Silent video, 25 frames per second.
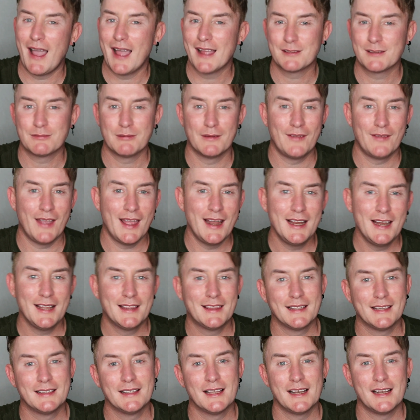as with
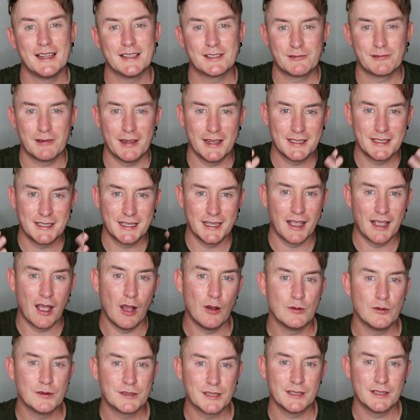anything that is creating
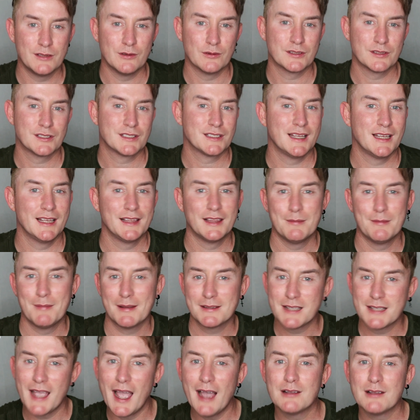holes in your skin, no
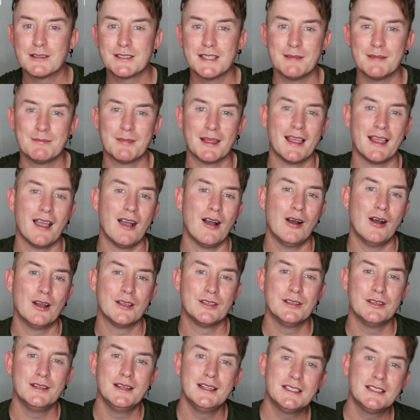matter how deep they are,
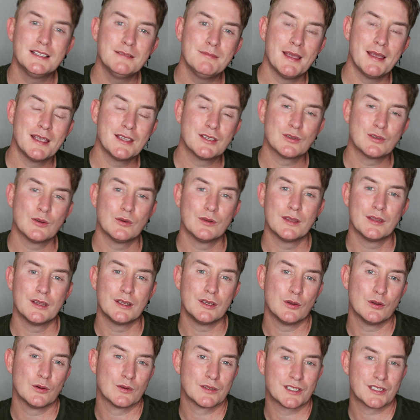you need to make sure
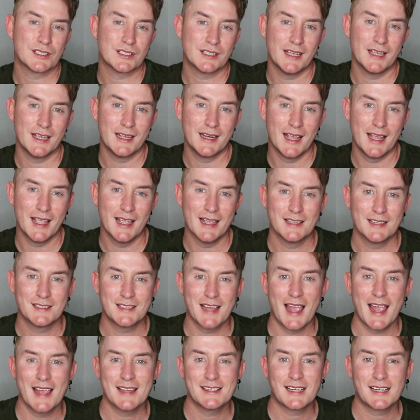that your skin
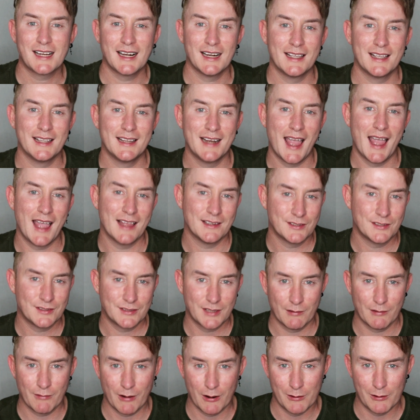is as clean and
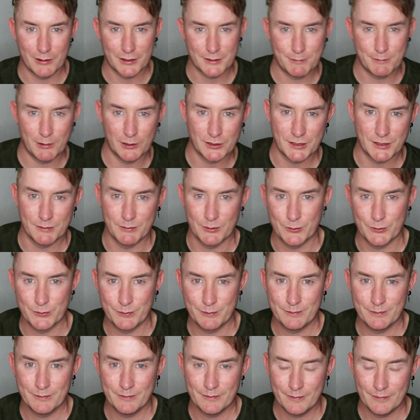sterile as possible.
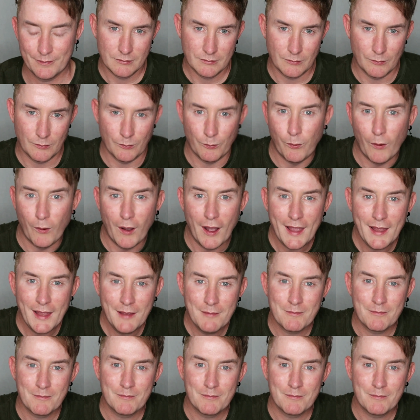Why?